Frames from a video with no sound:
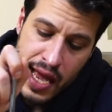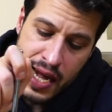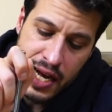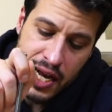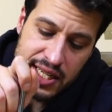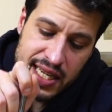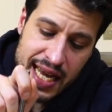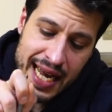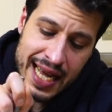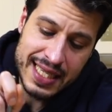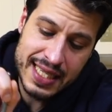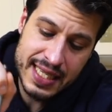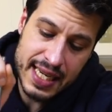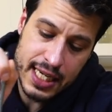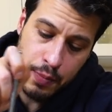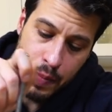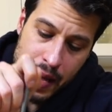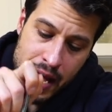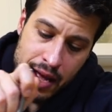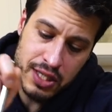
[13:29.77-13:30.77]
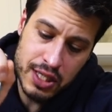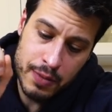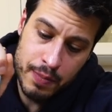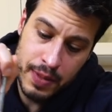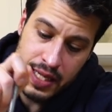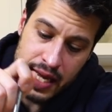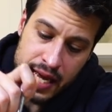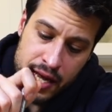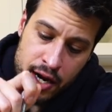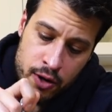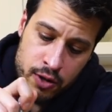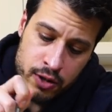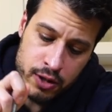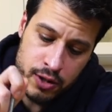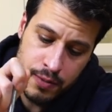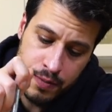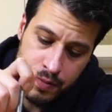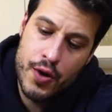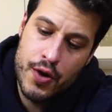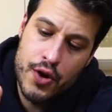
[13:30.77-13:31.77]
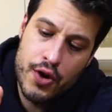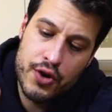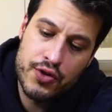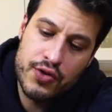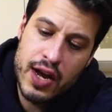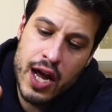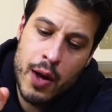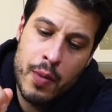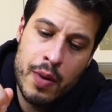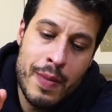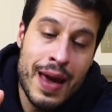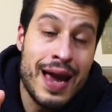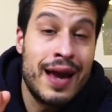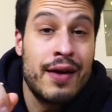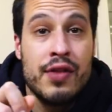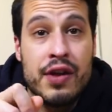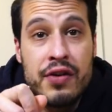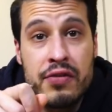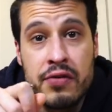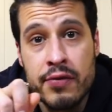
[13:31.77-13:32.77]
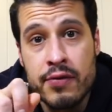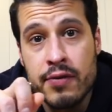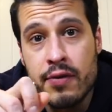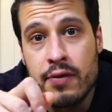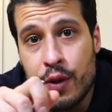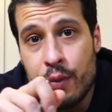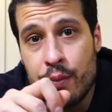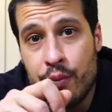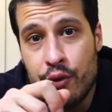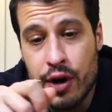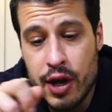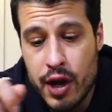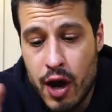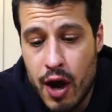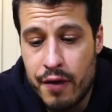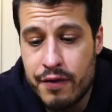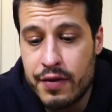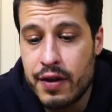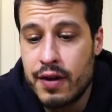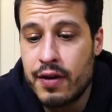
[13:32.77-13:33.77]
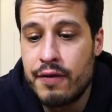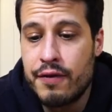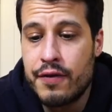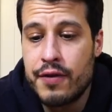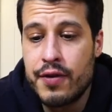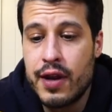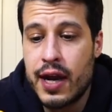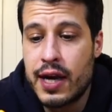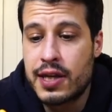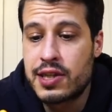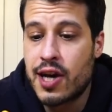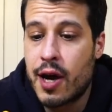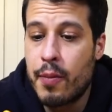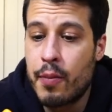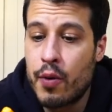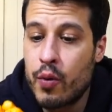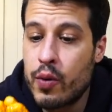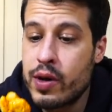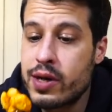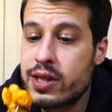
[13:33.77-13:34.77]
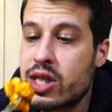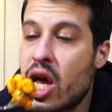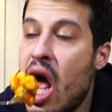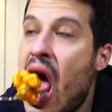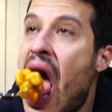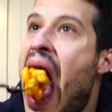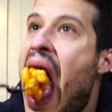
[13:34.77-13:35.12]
And because I got 6 pounds of potatoes, looks like I'll be making this pretty often for the next couple of weeks.